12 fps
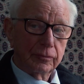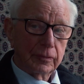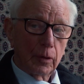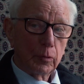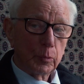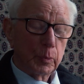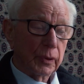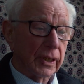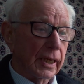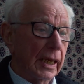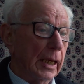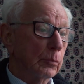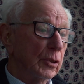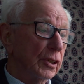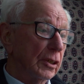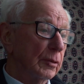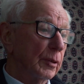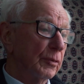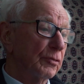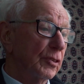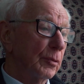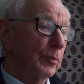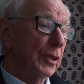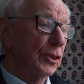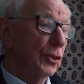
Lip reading: When we put the labels on it from the